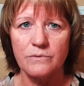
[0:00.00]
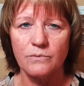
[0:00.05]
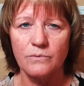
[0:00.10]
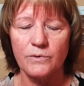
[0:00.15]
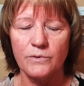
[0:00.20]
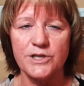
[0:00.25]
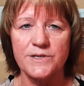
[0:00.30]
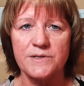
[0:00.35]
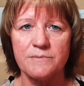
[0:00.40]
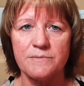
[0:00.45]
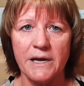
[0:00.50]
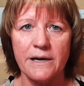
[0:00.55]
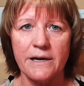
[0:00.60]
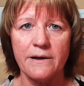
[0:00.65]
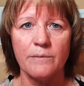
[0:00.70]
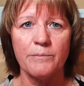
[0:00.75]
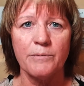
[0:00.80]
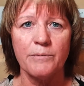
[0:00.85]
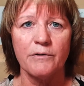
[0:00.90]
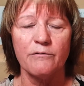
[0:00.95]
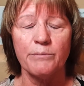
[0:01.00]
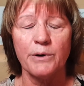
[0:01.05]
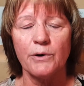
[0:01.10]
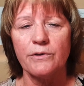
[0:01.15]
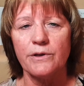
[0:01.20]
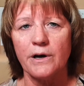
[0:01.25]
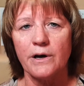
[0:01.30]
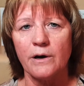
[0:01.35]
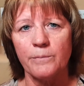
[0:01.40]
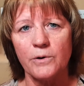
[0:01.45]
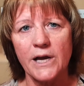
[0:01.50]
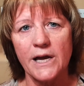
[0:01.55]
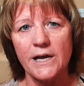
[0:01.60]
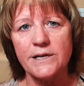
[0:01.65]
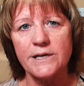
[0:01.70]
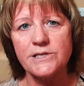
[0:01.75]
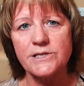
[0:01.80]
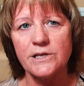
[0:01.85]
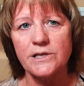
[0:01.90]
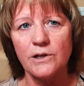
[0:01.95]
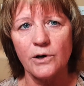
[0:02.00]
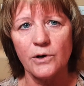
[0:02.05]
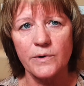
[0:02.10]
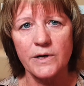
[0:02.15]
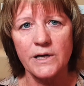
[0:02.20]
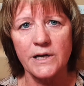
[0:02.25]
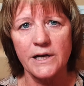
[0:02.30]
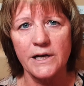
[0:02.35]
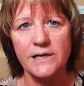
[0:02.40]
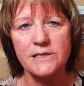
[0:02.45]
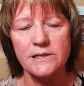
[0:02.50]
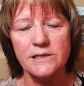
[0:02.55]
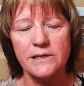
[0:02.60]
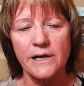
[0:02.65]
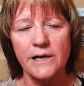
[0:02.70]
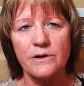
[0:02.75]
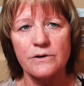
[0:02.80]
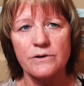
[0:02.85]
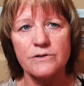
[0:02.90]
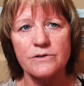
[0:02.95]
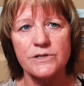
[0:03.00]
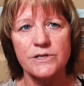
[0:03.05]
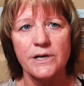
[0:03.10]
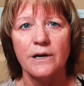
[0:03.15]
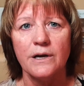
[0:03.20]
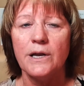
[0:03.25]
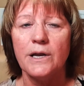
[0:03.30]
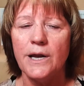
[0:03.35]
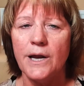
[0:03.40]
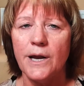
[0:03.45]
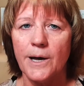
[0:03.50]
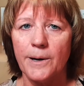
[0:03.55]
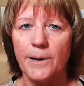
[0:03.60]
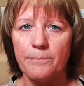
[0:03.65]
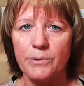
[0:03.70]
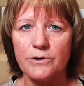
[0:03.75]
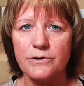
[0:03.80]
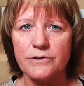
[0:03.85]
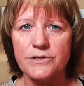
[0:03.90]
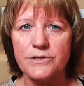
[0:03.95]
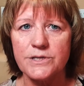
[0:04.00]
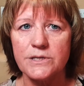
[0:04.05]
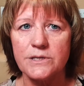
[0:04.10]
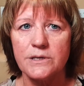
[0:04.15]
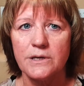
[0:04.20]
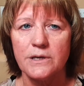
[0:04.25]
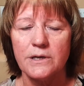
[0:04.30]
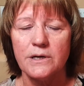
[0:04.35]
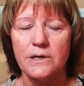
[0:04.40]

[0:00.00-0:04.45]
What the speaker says: which is made up of both uppercase and lowercase letters, numbers,